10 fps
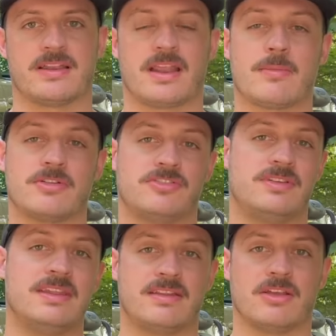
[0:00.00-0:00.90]
and how much
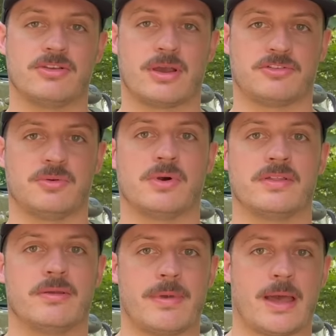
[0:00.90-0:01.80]
detail you actually want in
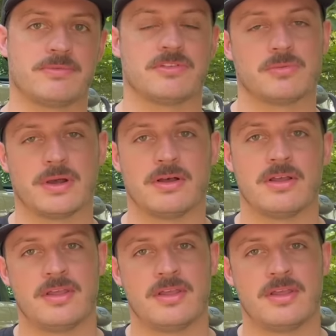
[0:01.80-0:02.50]
the maps as well.